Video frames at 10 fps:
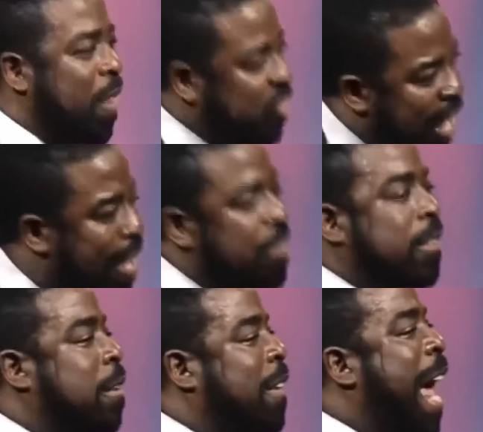the challenges
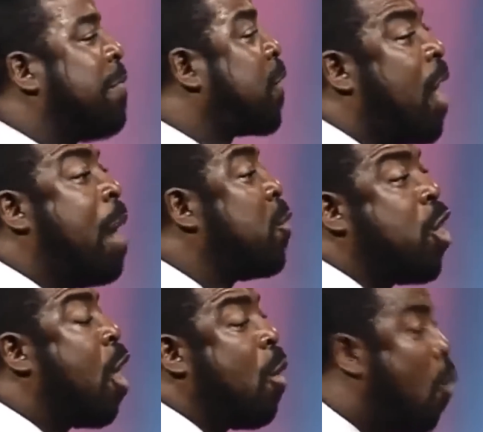of life come
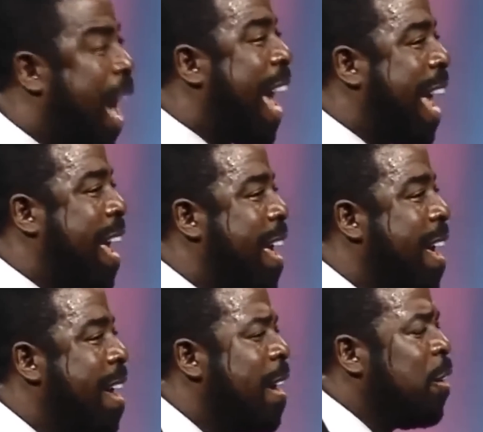your way,
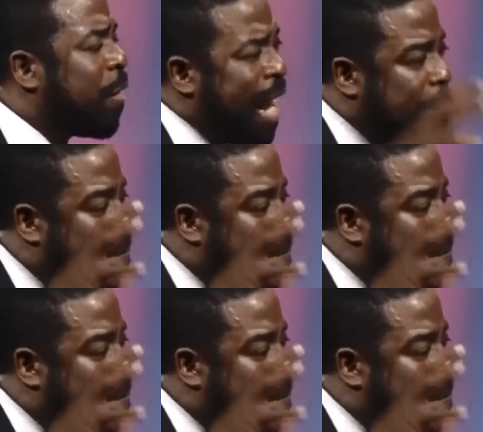you've got to